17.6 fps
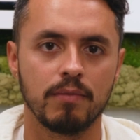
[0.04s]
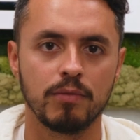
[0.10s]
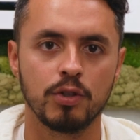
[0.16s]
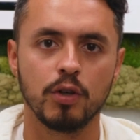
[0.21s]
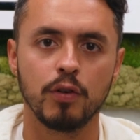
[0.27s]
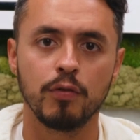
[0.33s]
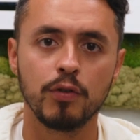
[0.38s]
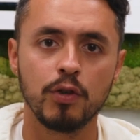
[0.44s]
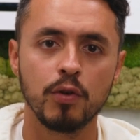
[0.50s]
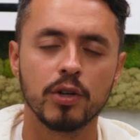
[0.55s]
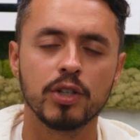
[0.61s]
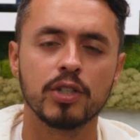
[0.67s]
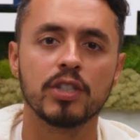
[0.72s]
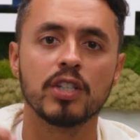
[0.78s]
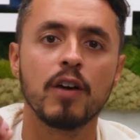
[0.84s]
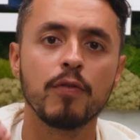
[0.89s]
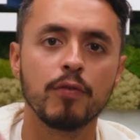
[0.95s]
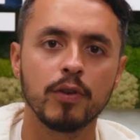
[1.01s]
So if you are
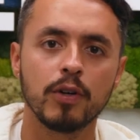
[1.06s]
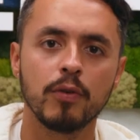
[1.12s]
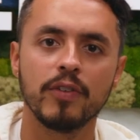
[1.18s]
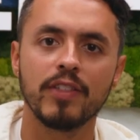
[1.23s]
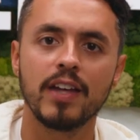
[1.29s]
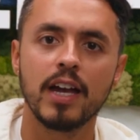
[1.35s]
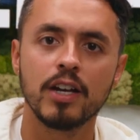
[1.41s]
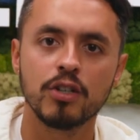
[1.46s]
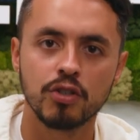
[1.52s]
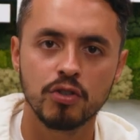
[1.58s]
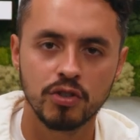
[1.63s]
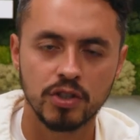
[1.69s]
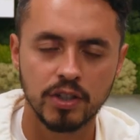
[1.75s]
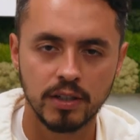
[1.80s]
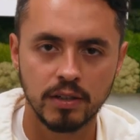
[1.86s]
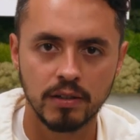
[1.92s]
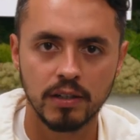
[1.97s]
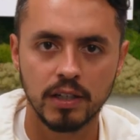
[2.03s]
suffering with
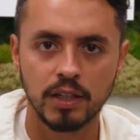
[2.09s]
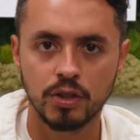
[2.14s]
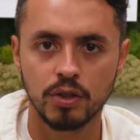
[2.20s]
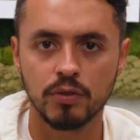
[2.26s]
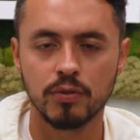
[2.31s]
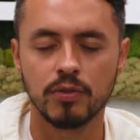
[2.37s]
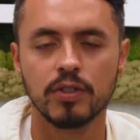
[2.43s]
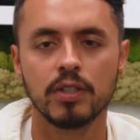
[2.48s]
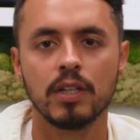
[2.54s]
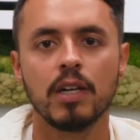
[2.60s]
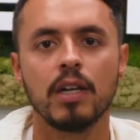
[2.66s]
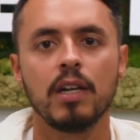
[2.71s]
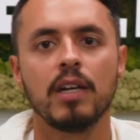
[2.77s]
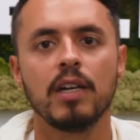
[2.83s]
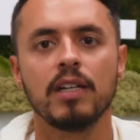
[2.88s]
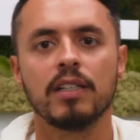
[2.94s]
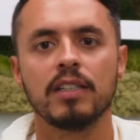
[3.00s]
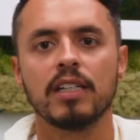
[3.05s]
estrogen issues,
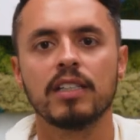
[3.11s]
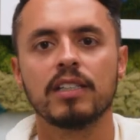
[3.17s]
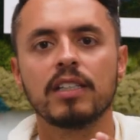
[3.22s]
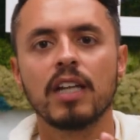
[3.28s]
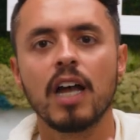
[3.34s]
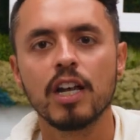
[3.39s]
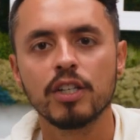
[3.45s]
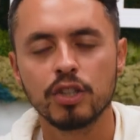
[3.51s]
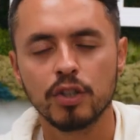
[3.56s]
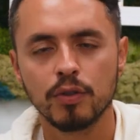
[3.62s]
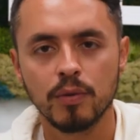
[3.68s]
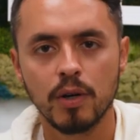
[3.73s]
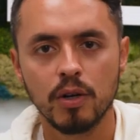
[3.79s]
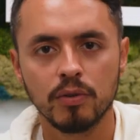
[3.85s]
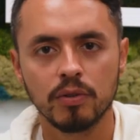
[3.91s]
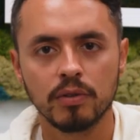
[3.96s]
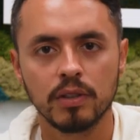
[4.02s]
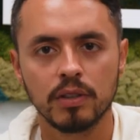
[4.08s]

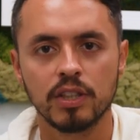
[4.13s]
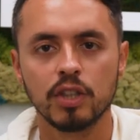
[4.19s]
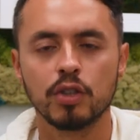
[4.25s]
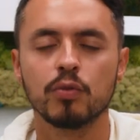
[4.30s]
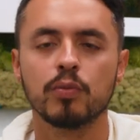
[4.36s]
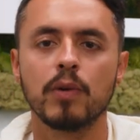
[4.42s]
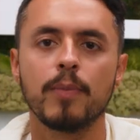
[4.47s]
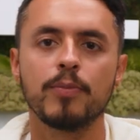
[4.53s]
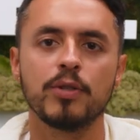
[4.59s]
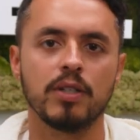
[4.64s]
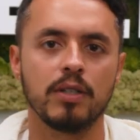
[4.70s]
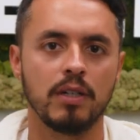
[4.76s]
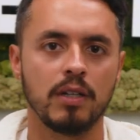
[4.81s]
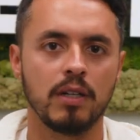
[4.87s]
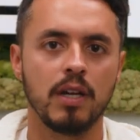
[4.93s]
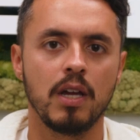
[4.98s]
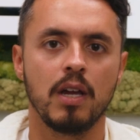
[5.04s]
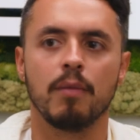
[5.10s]
testosterone disruption,
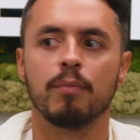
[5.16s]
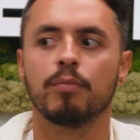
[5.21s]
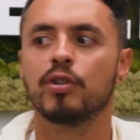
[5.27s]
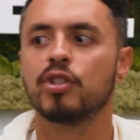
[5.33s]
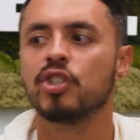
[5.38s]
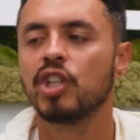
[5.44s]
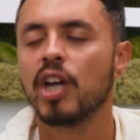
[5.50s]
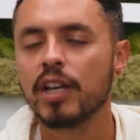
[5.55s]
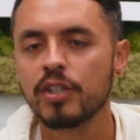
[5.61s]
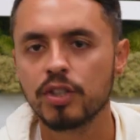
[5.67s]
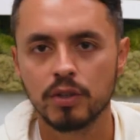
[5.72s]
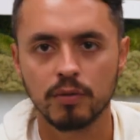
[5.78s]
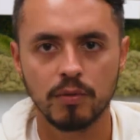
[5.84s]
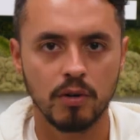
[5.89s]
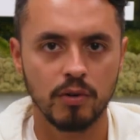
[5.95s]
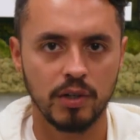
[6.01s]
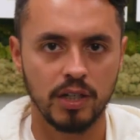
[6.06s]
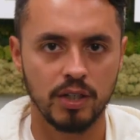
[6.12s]

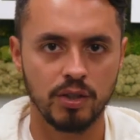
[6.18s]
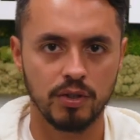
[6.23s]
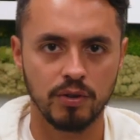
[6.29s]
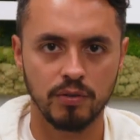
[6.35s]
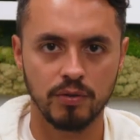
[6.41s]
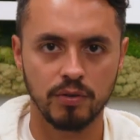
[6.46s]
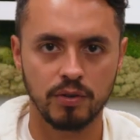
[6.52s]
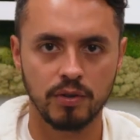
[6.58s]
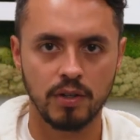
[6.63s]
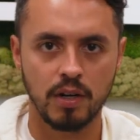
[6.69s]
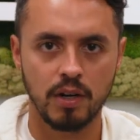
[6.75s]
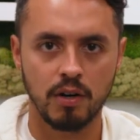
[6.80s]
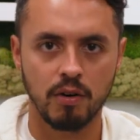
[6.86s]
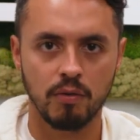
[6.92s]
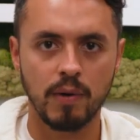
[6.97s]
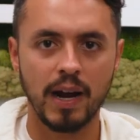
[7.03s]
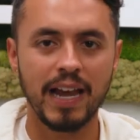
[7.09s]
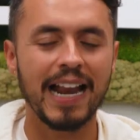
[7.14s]
progesterone issues,
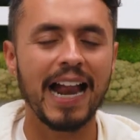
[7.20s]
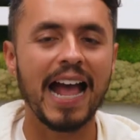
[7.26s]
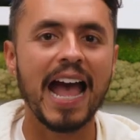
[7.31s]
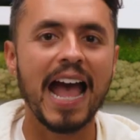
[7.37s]
right?